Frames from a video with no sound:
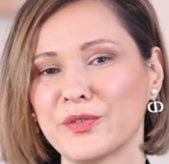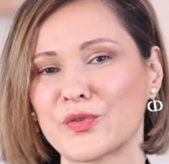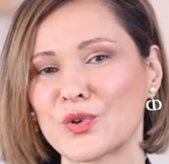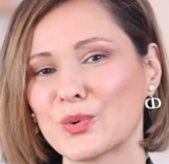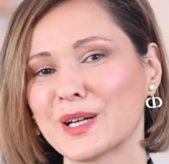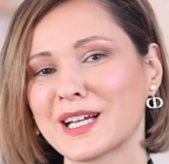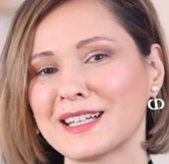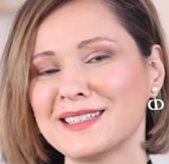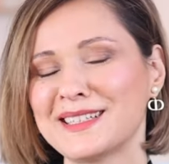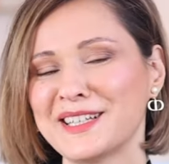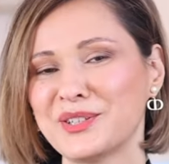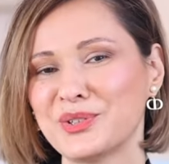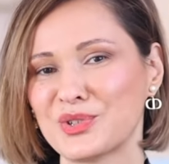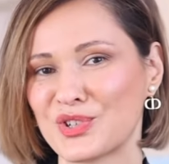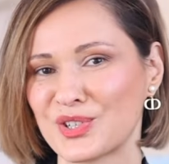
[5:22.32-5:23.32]
before we
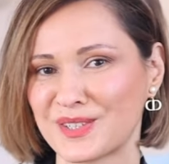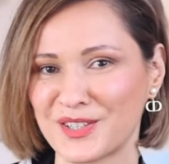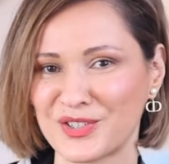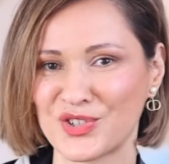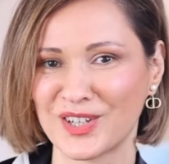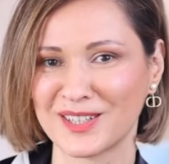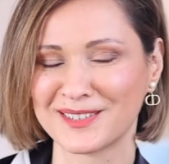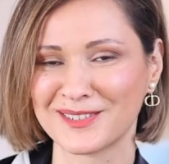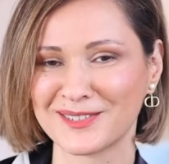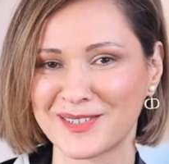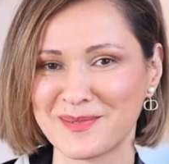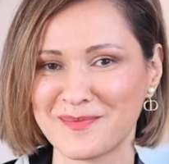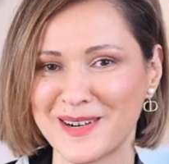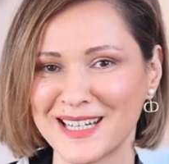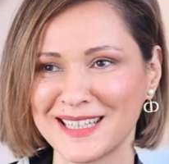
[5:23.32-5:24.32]
continue, just a gentle
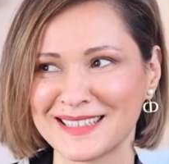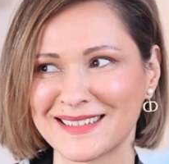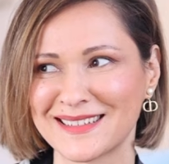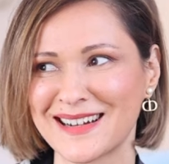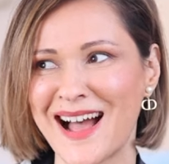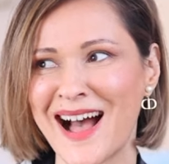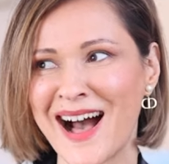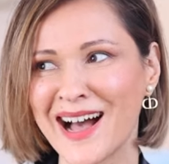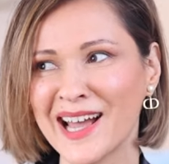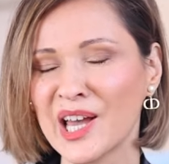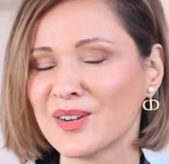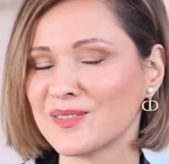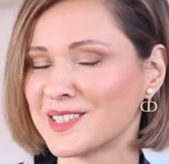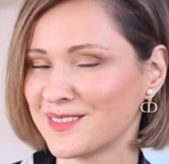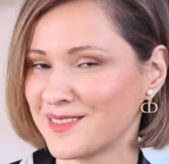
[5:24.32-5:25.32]
reminder, I
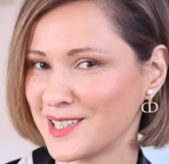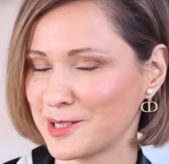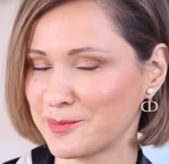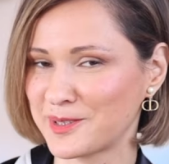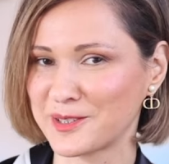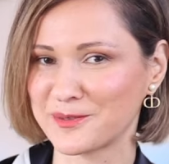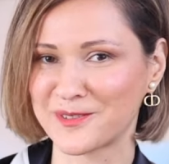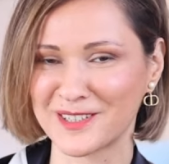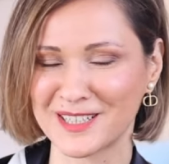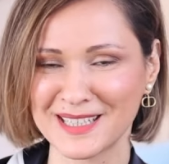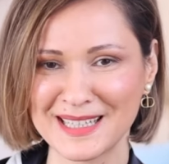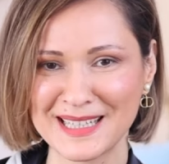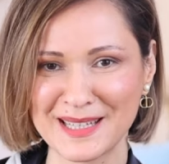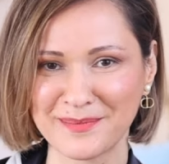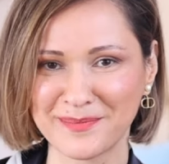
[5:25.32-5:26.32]
have developed a very
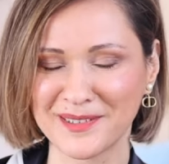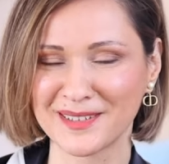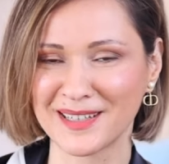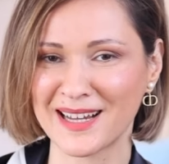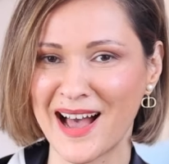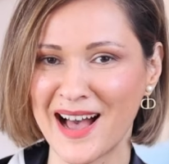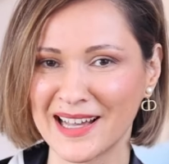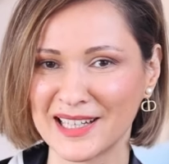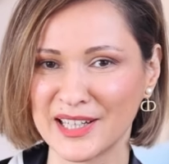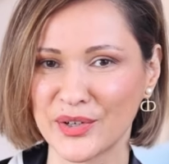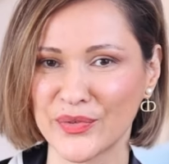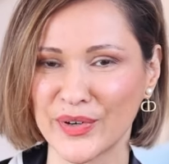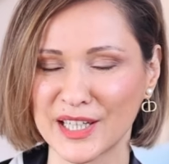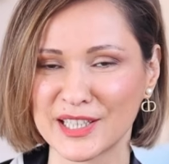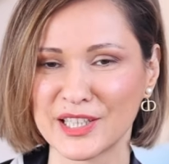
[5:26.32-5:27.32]
simple yet highly
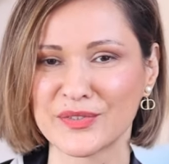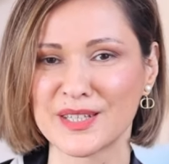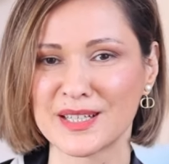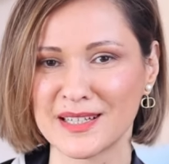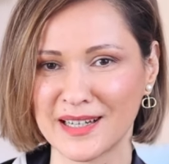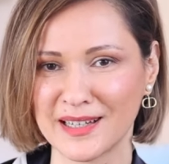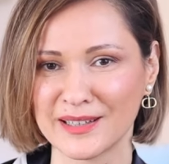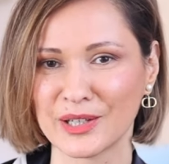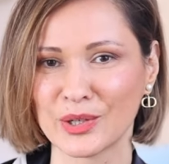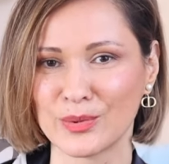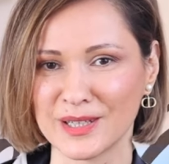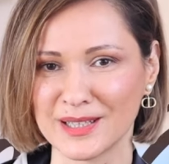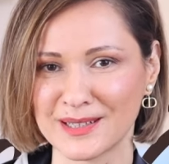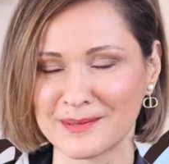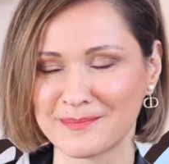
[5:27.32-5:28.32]
effective style
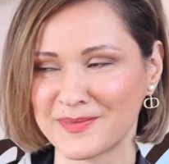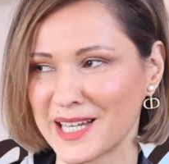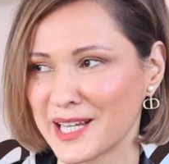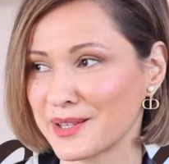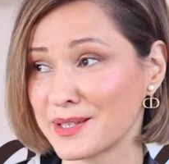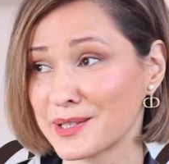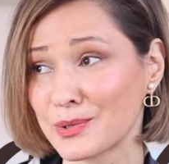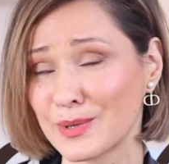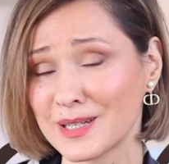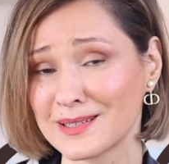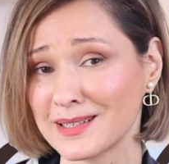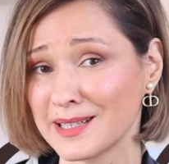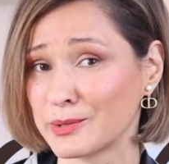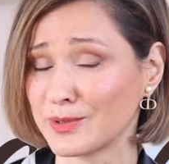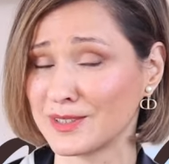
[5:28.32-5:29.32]
quiz. Take this
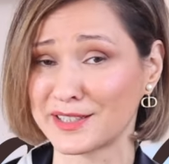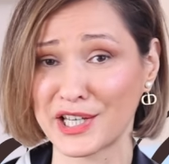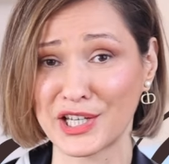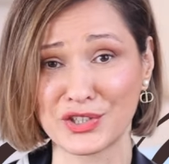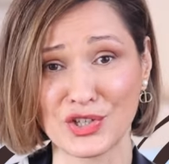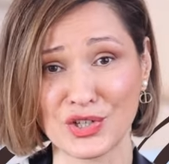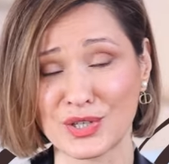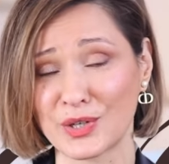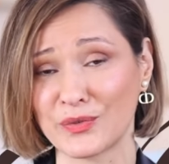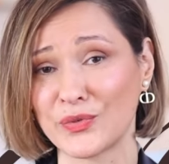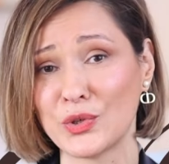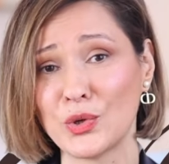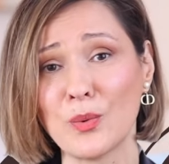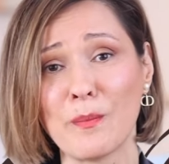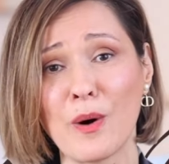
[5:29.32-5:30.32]
quiz, it will take just a
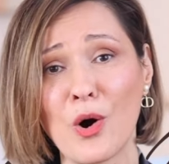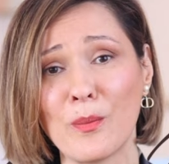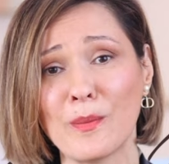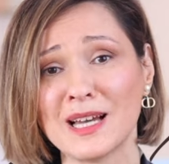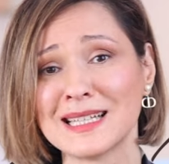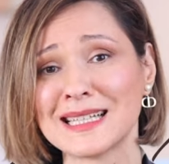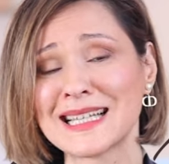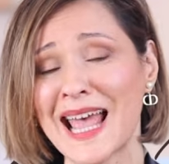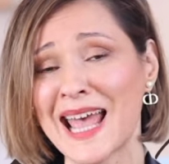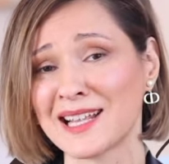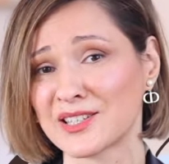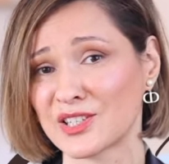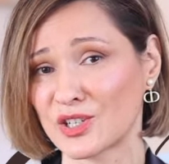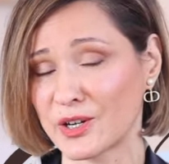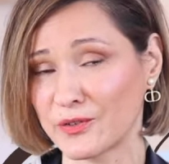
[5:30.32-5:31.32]
few moments,
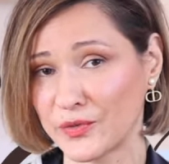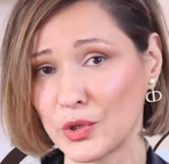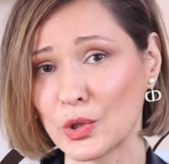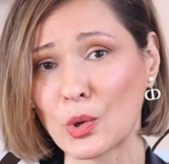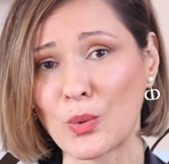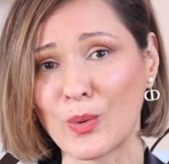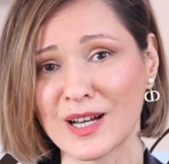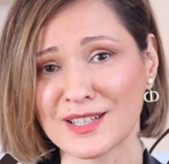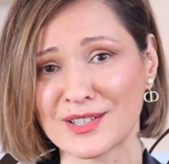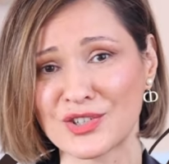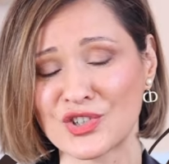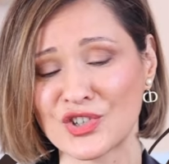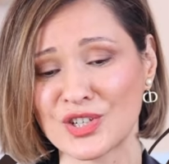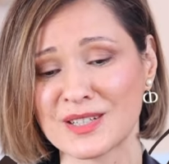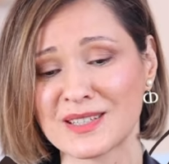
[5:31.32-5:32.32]
answer a few
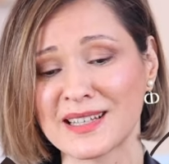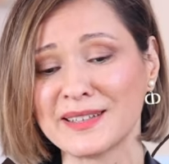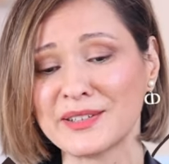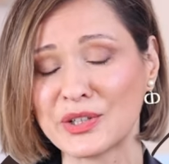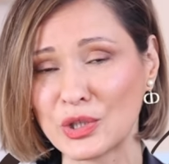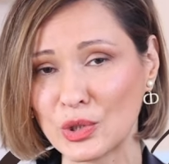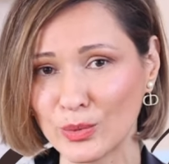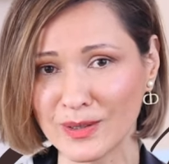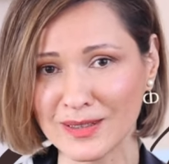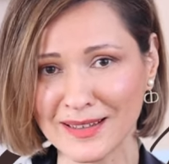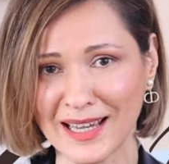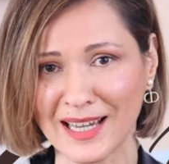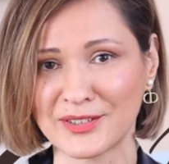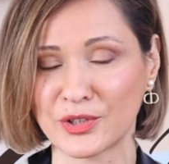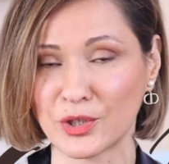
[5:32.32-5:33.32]
questions, and you will
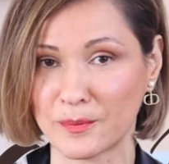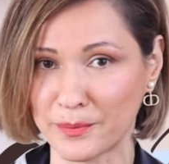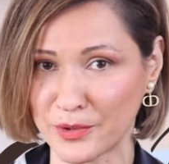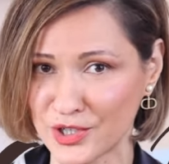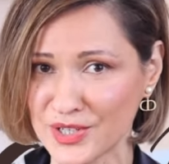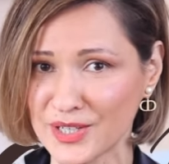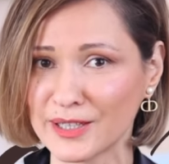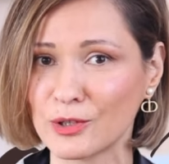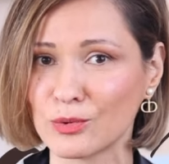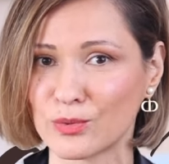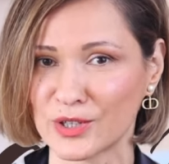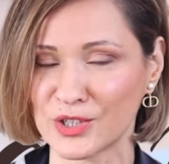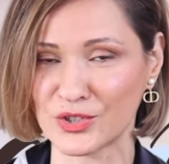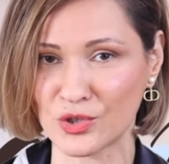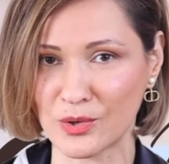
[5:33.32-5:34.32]
get your personal
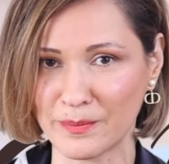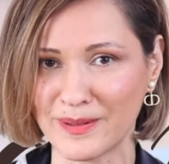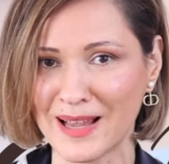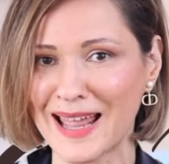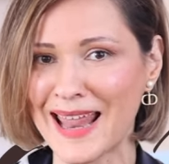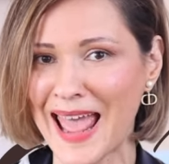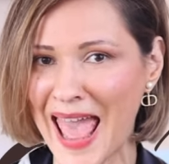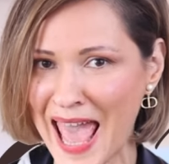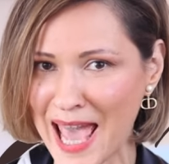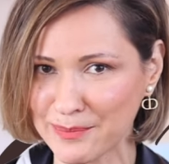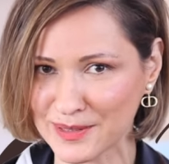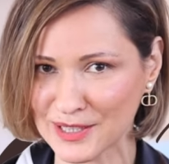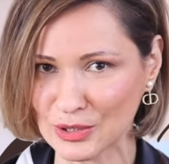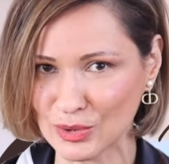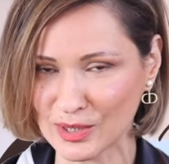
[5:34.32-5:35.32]
wardrobe plan
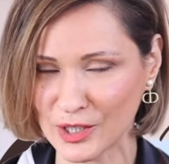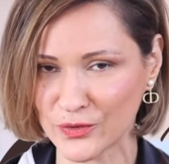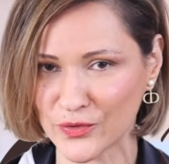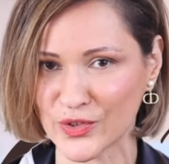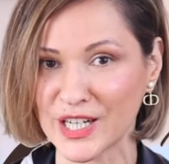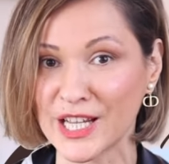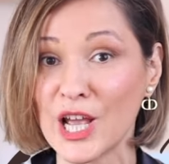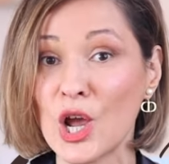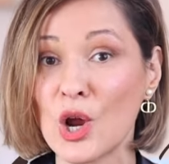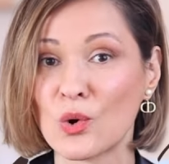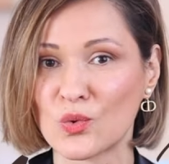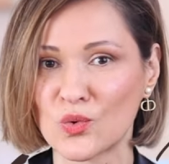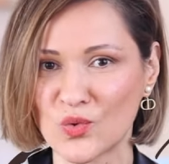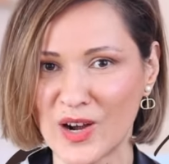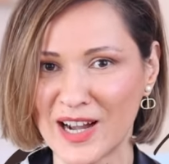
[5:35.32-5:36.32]
absolutely free
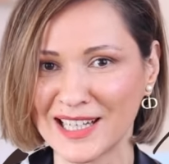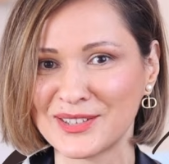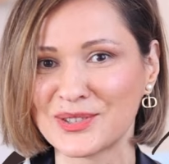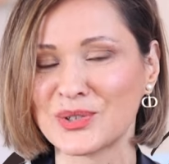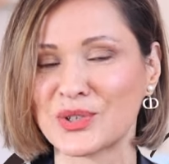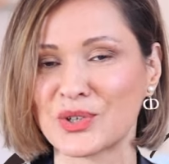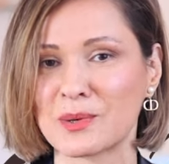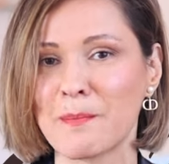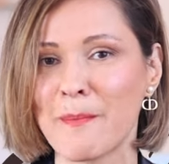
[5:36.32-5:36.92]
right to your